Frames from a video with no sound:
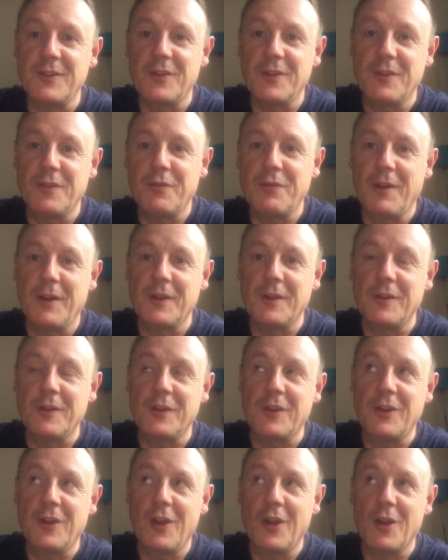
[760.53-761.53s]
to the front of
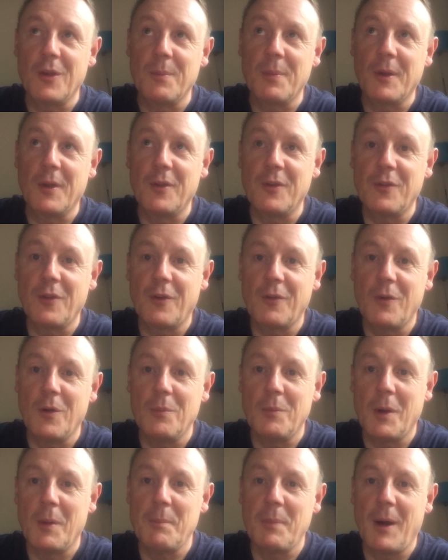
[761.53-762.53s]
the queue because I've
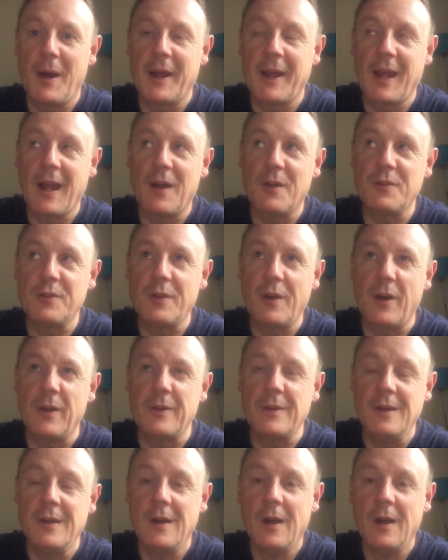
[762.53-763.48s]
got my bike outside.